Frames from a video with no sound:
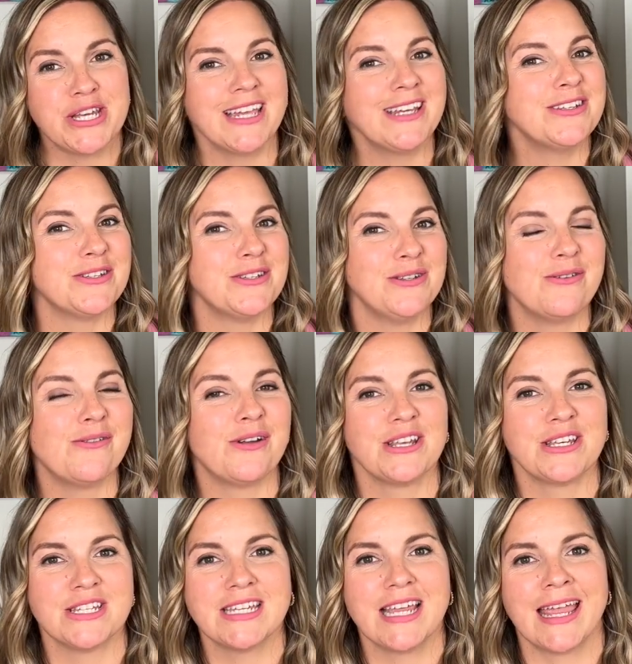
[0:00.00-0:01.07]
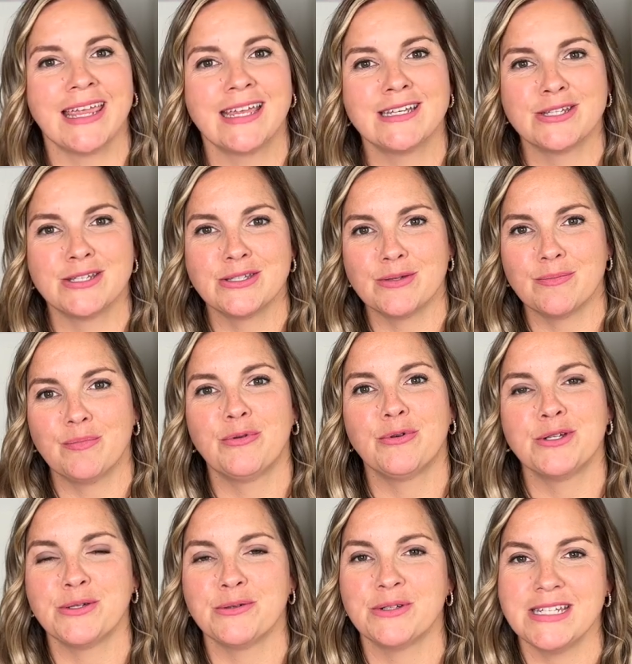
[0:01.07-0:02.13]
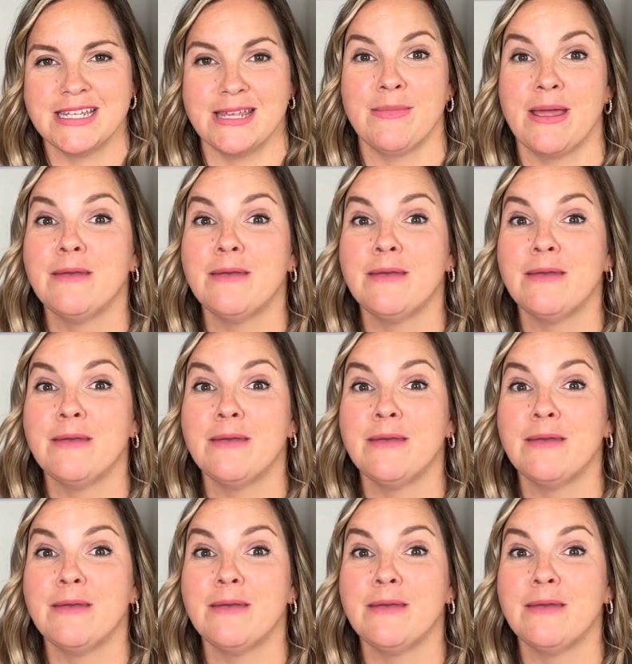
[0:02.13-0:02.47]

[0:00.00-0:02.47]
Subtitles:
action you're going to take to support your team